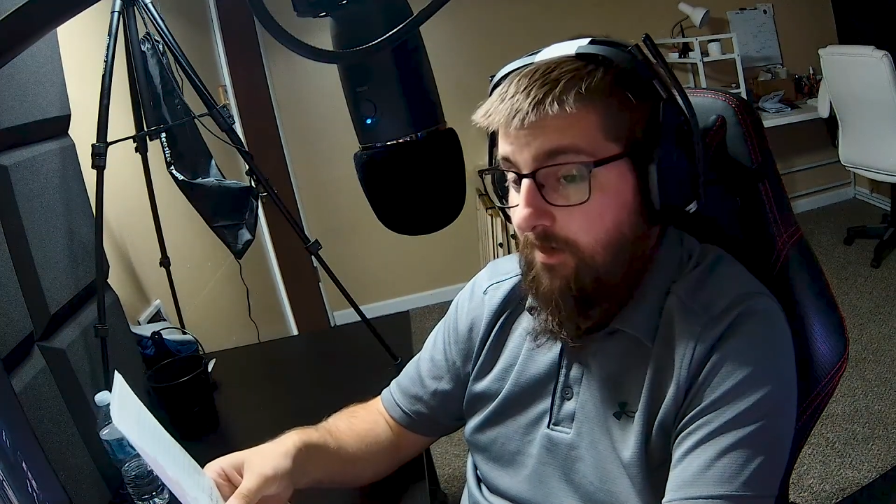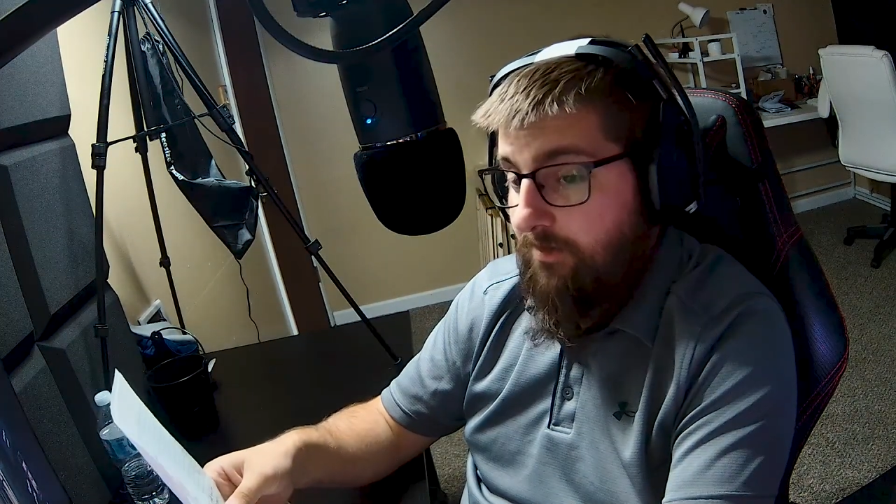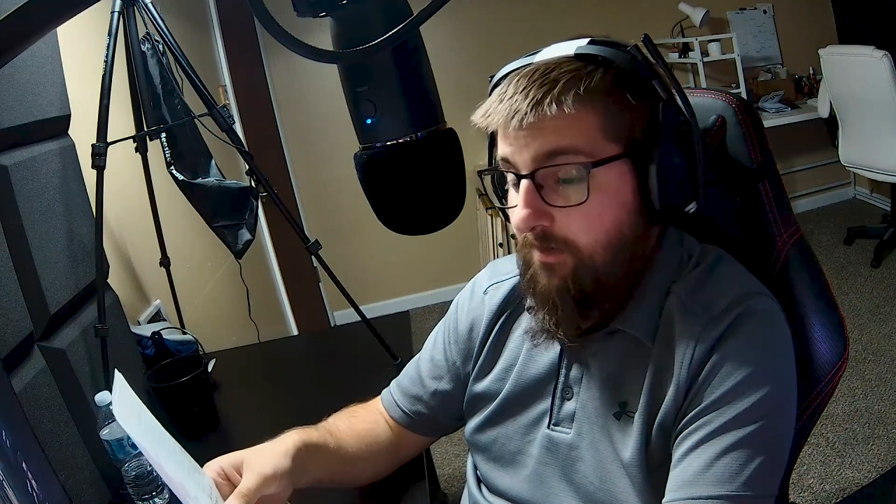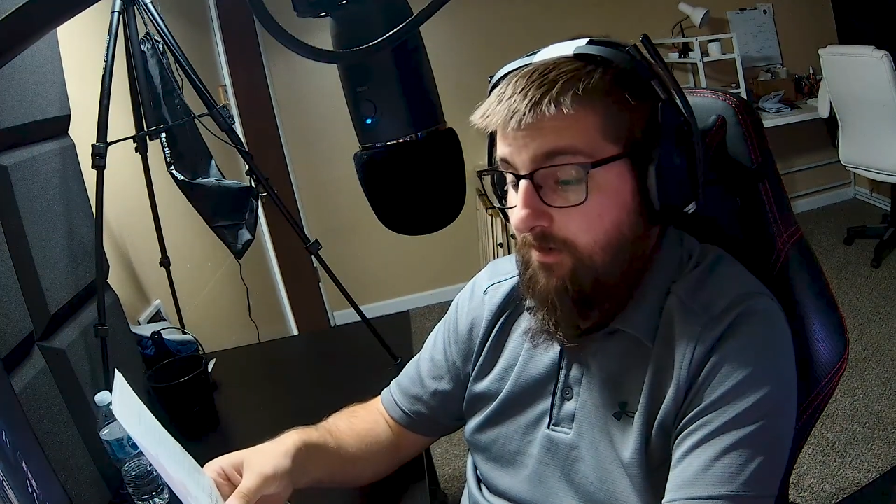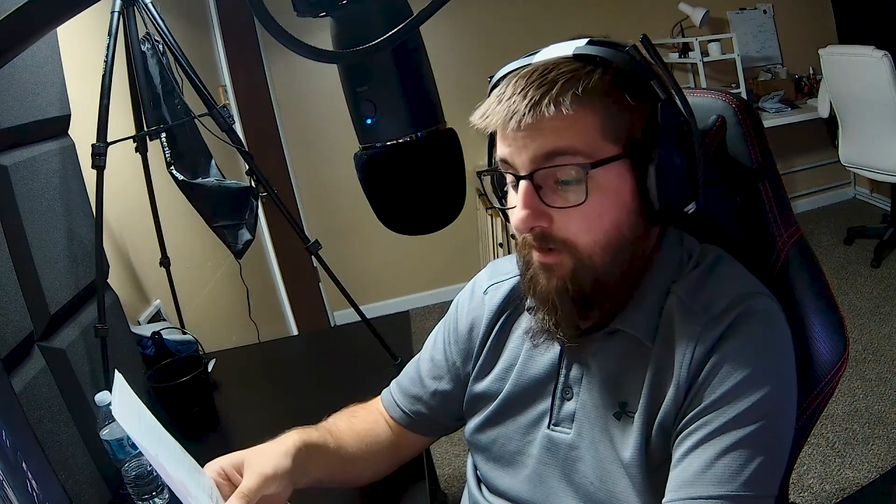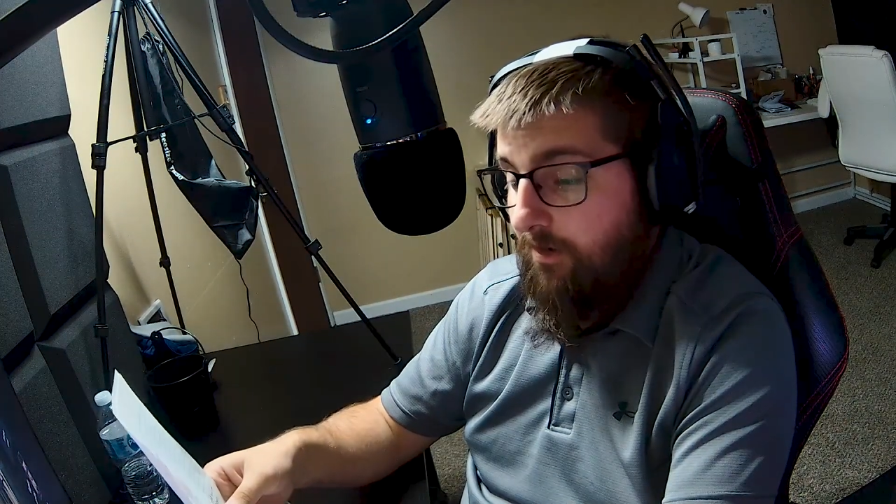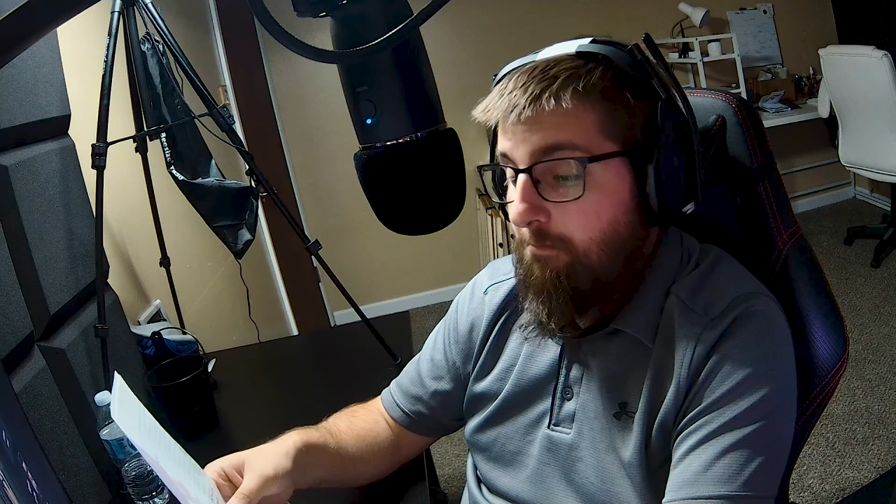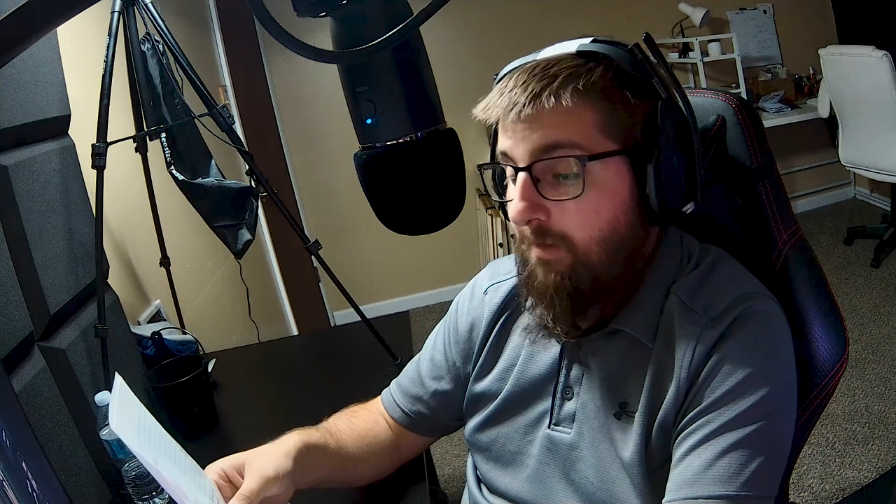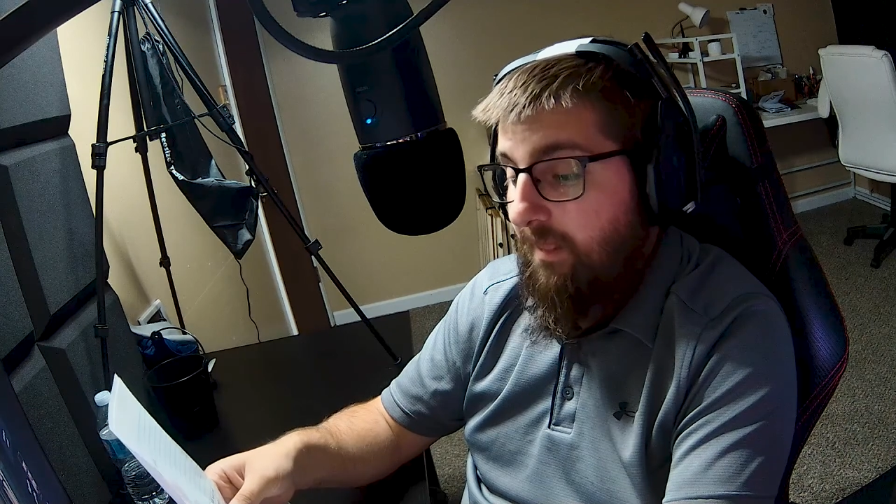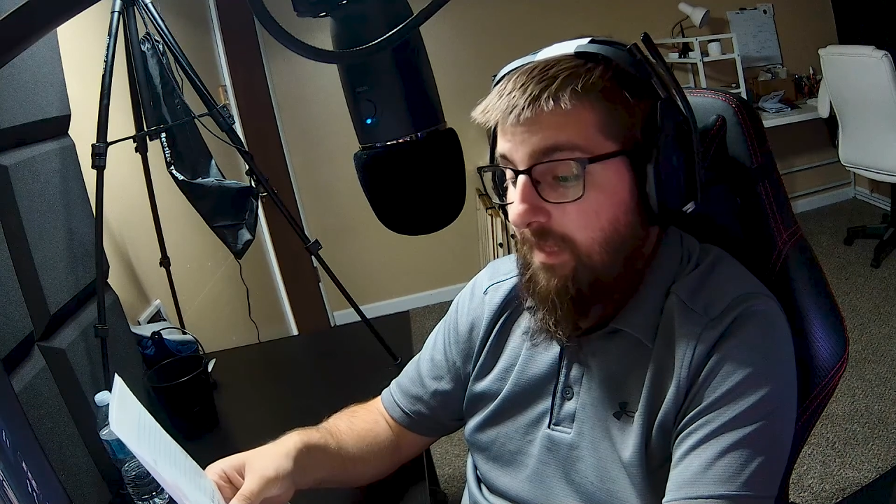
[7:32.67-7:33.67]
can't talk here.
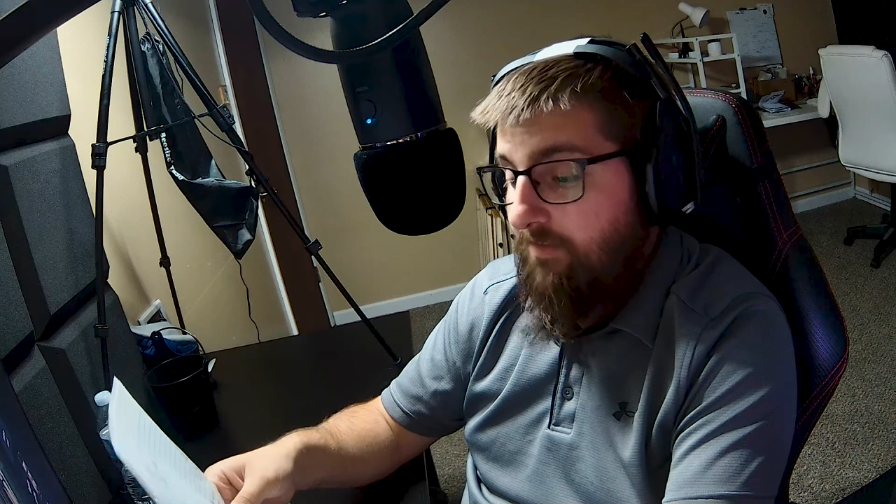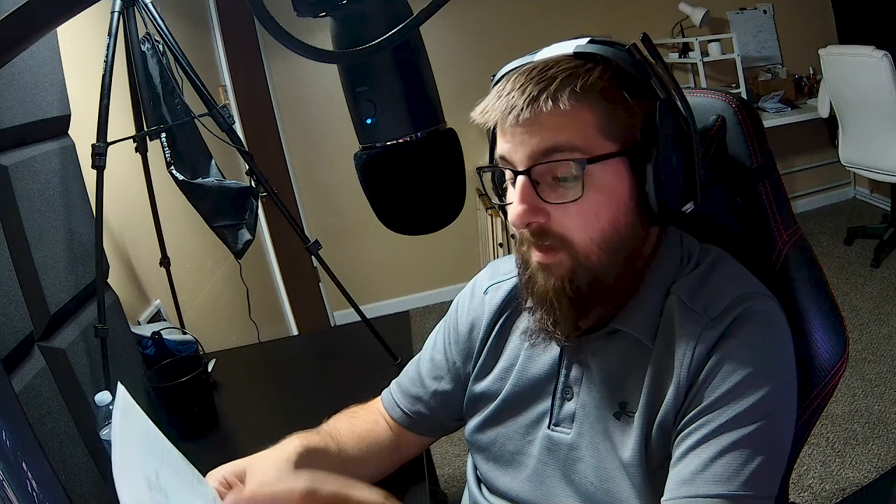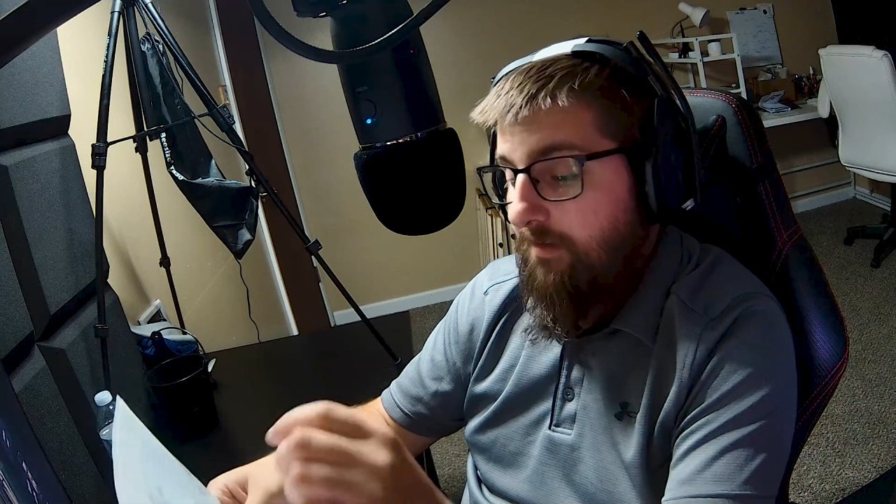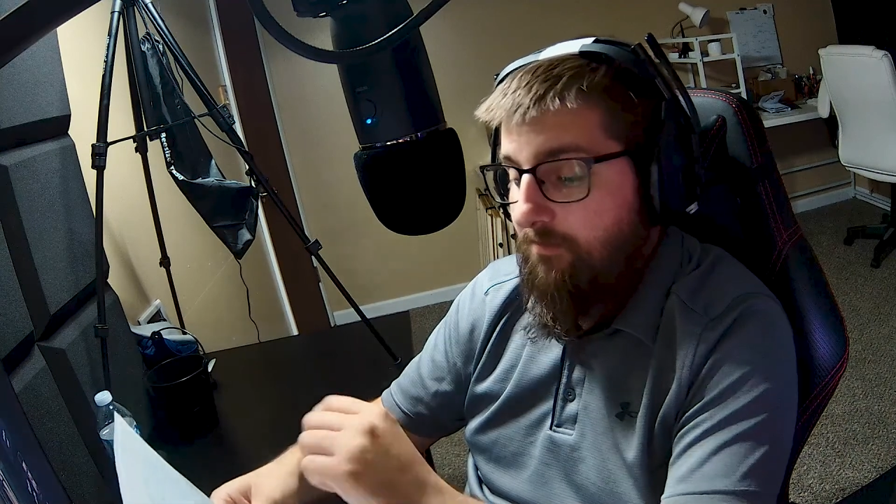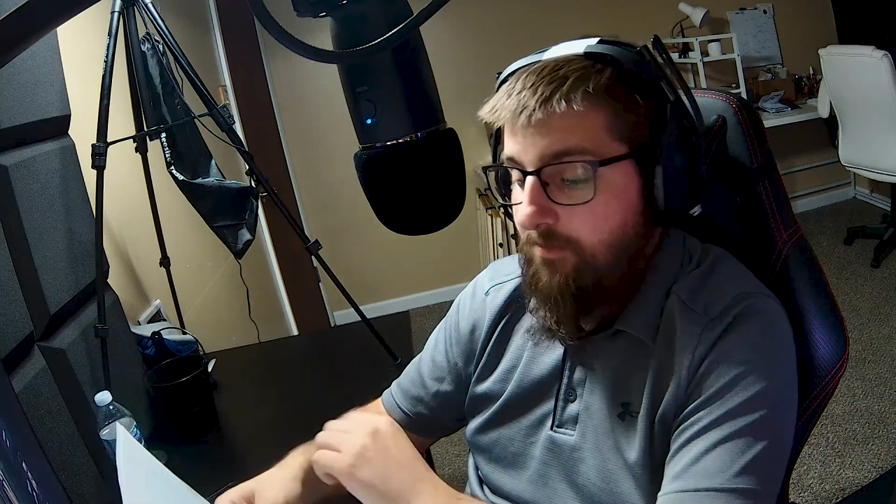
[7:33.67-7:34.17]
Bolivia